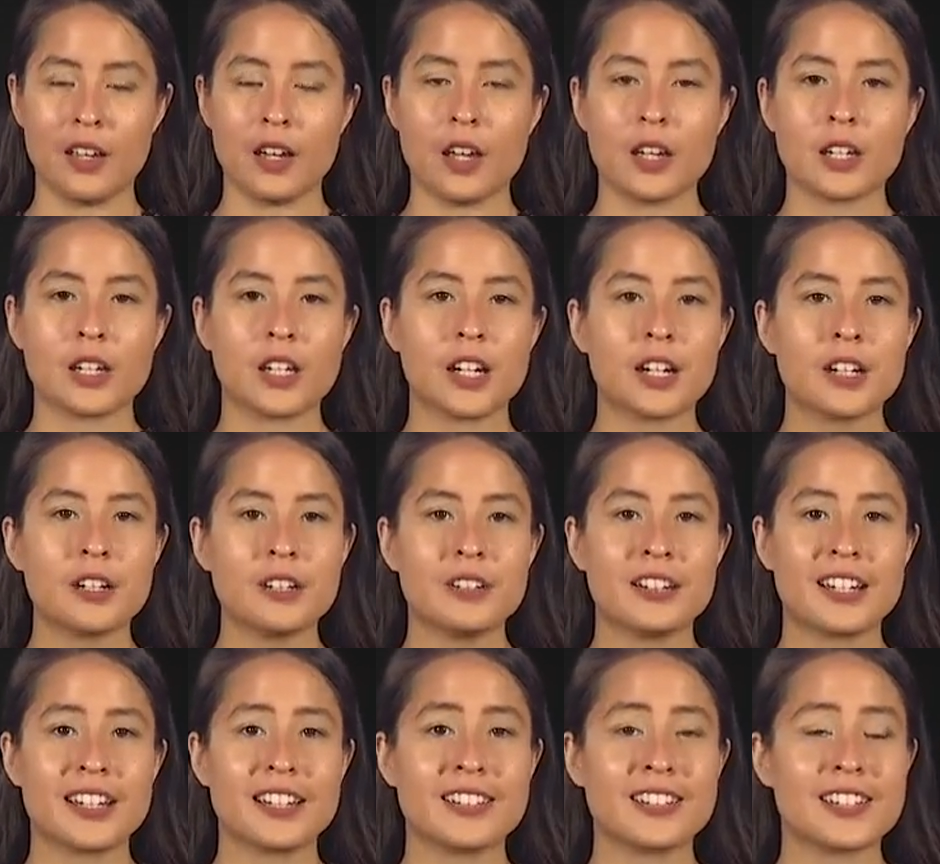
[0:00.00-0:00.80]
Here
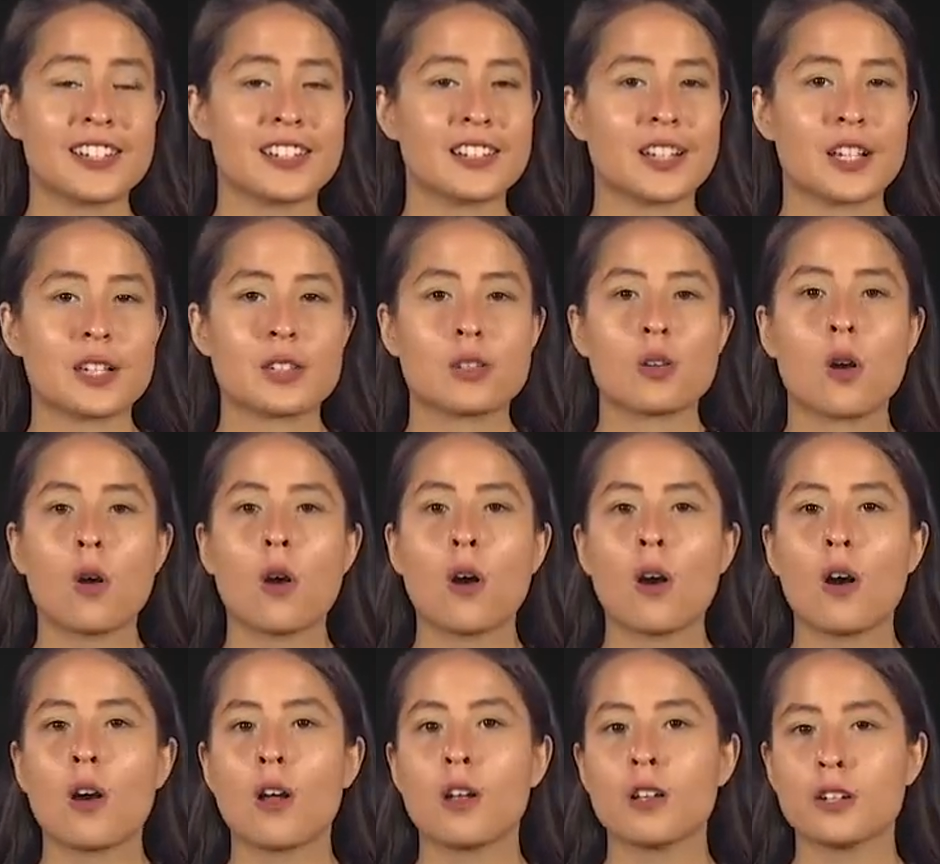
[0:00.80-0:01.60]
you can discuss
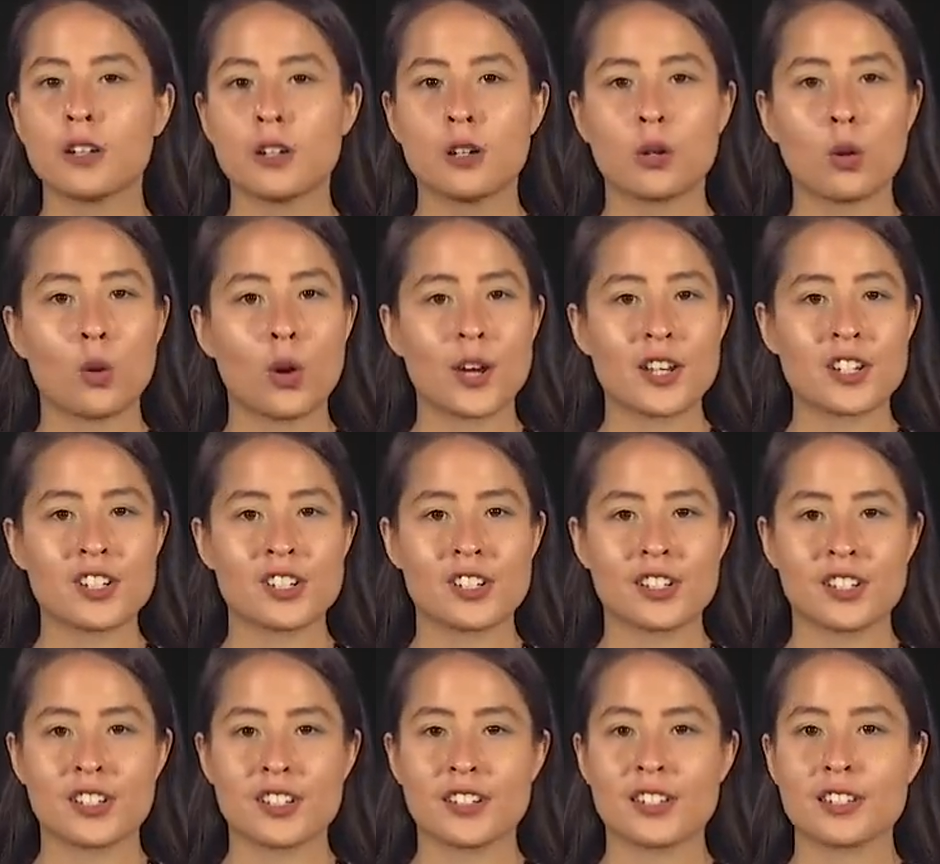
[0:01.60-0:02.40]
all your
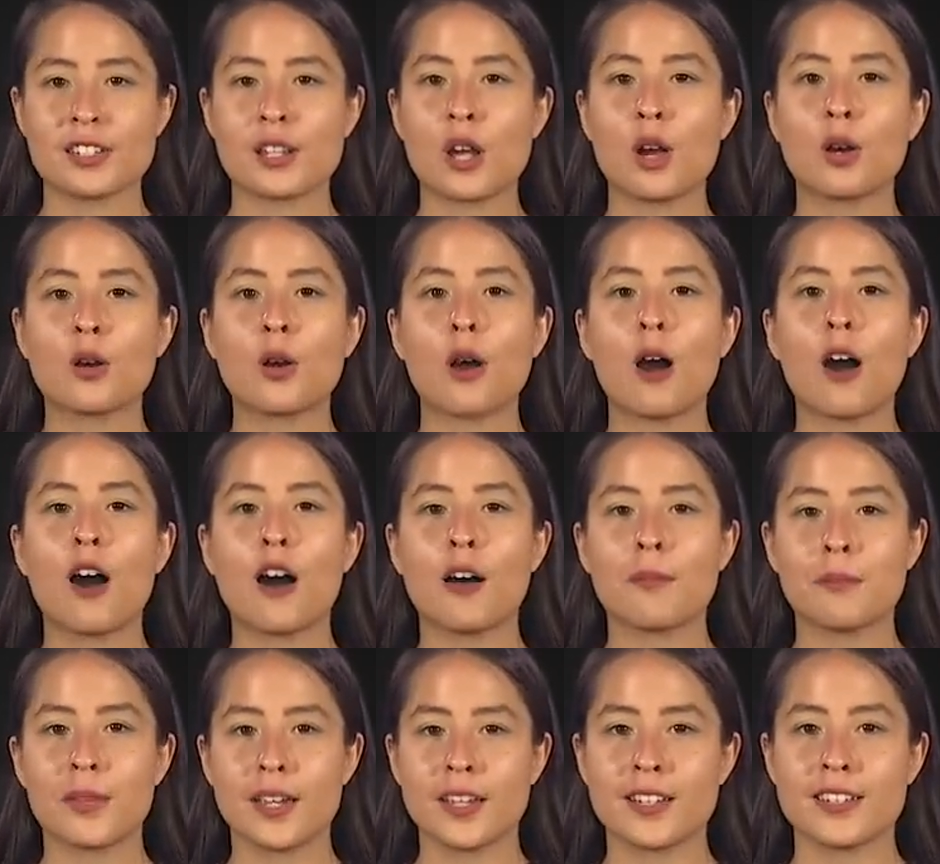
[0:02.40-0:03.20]
questions,
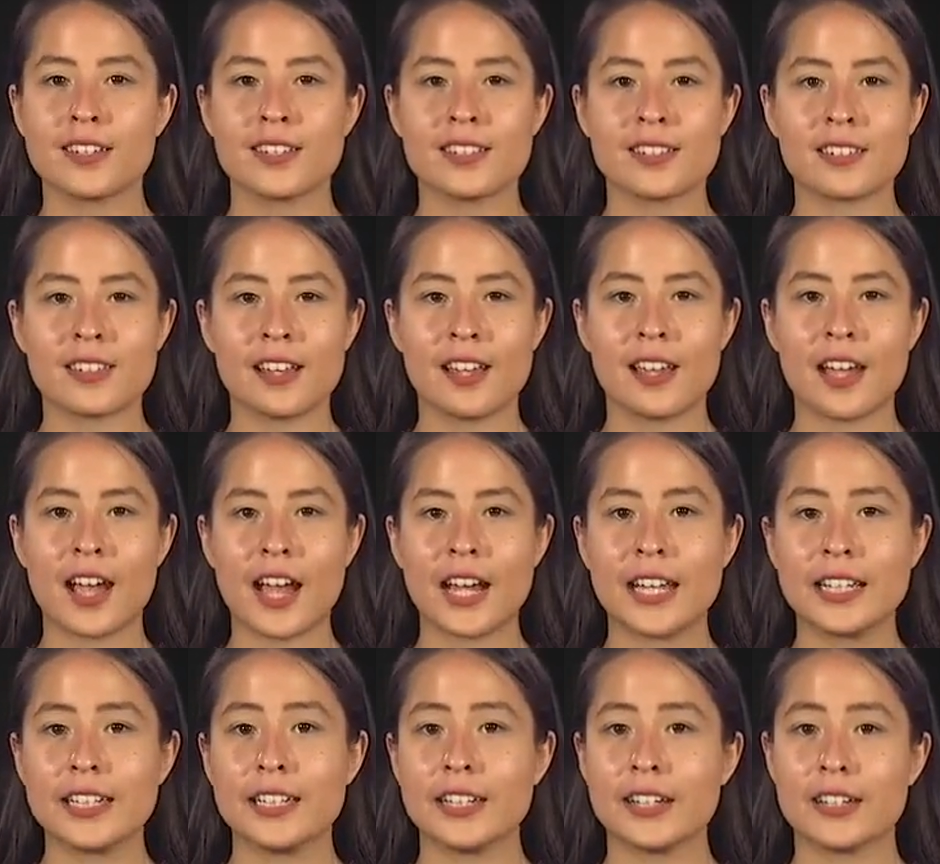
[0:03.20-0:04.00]
comments,
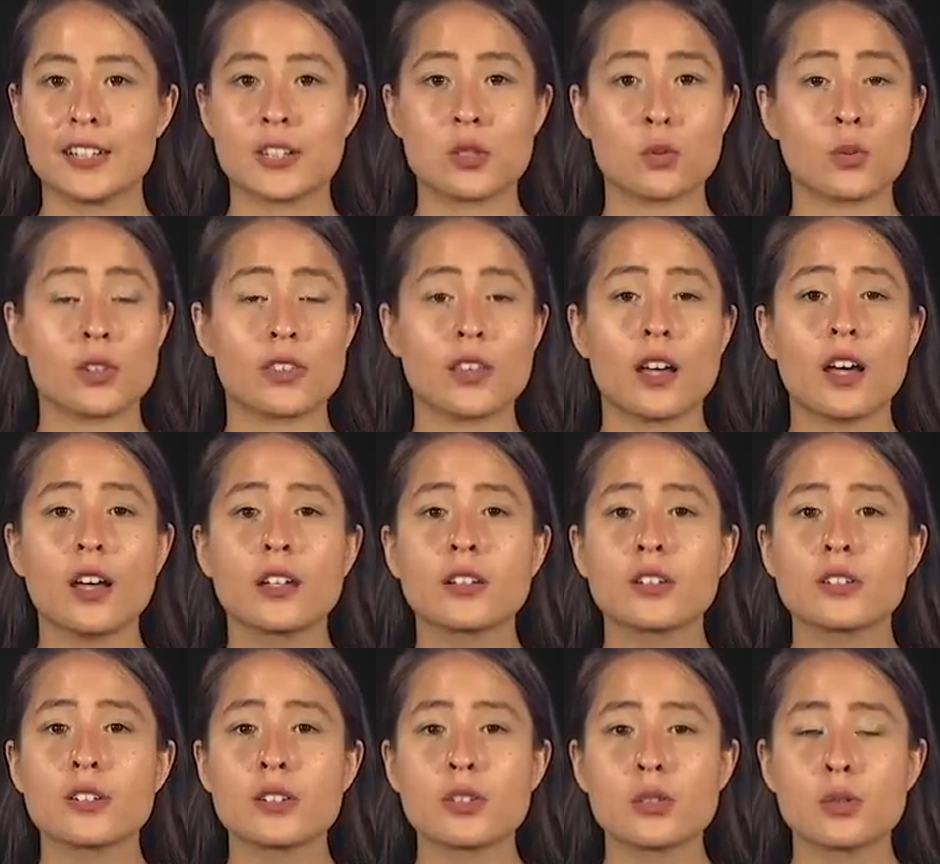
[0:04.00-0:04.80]
ideas with
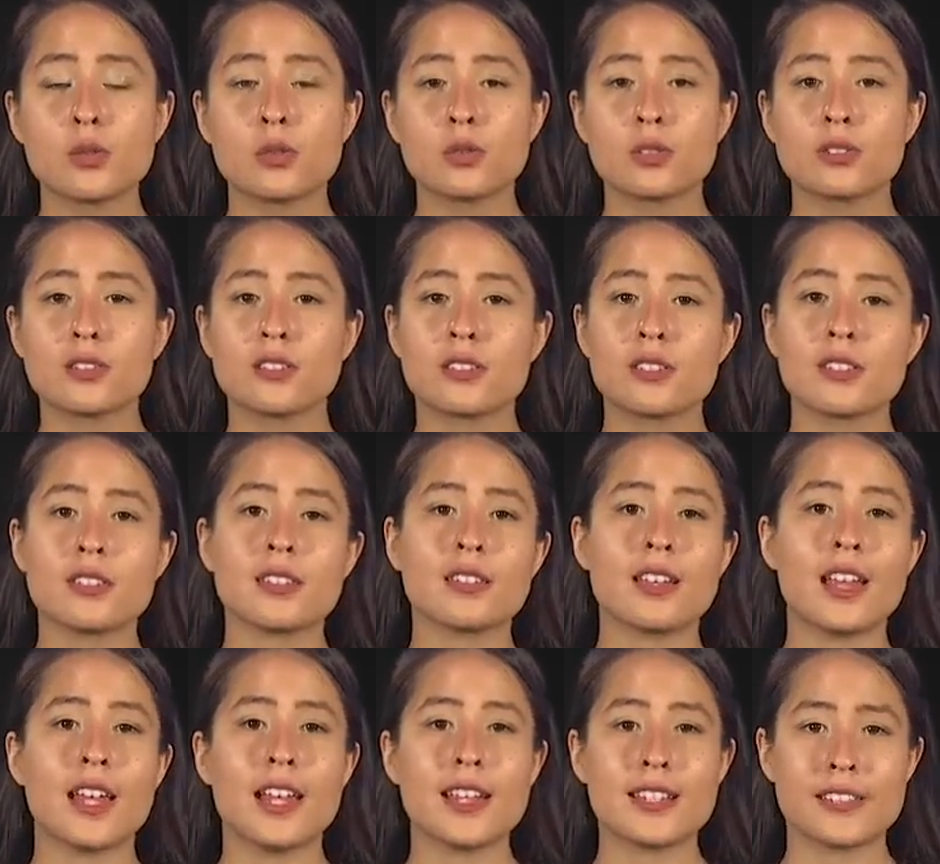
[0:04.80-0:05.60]
other
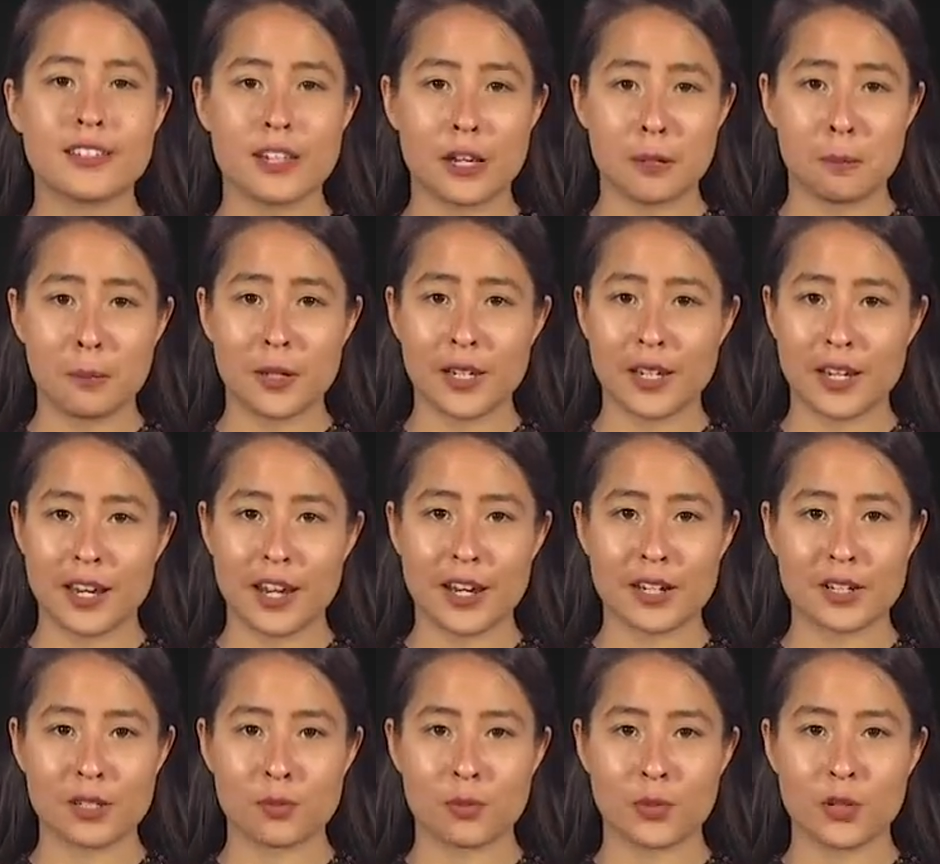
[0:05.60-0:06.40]
students, SAP
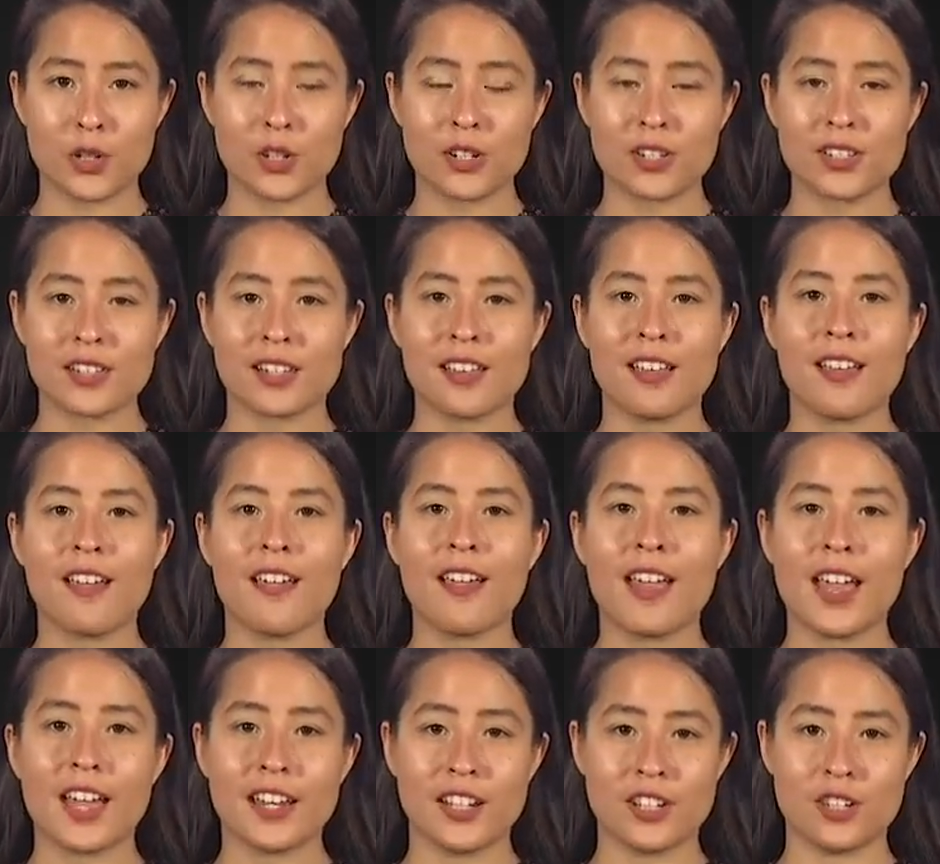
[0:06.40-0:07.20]
experts,
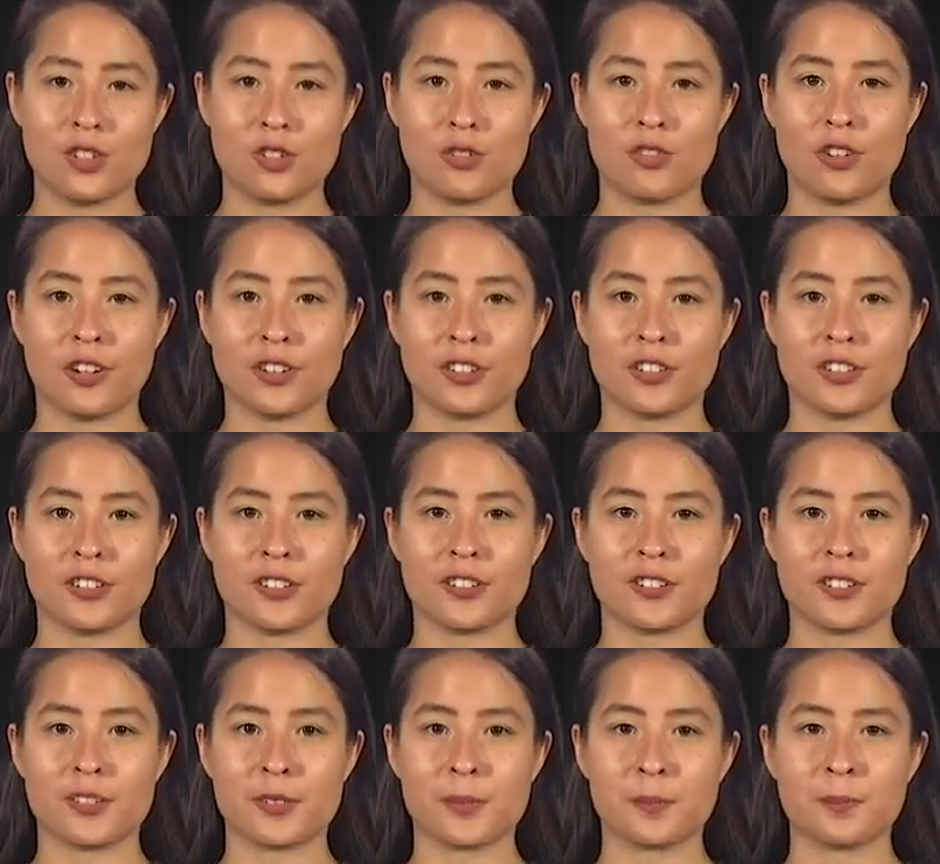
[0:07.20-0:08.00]
and
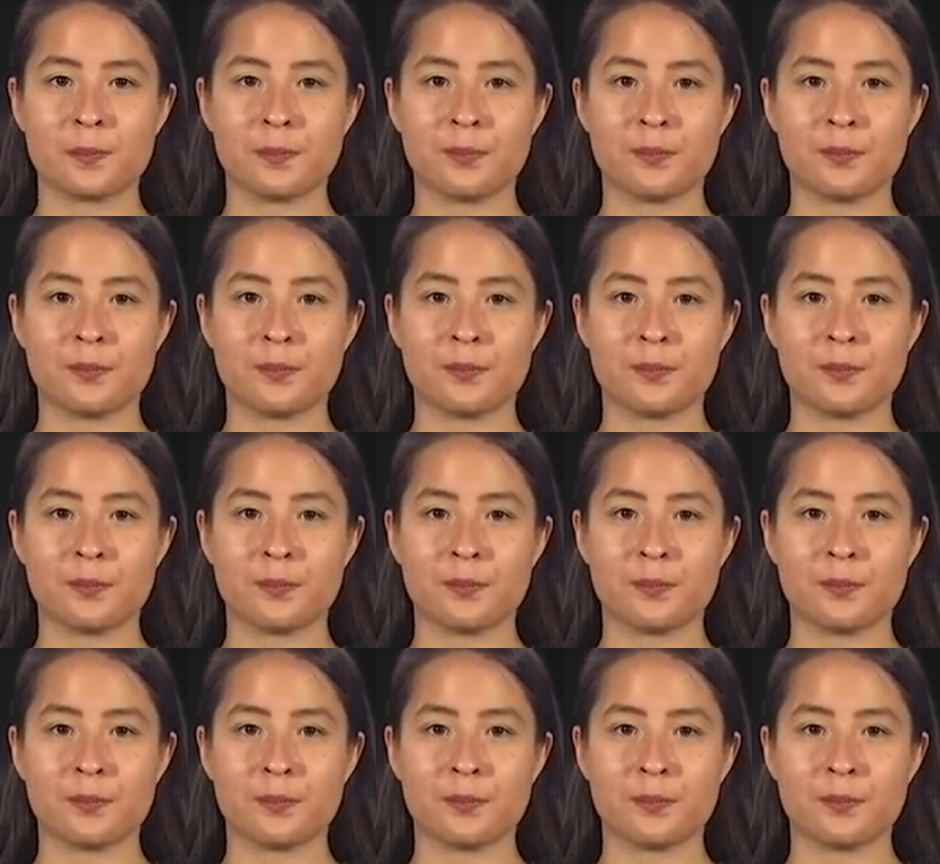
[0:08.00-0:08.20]
instructors.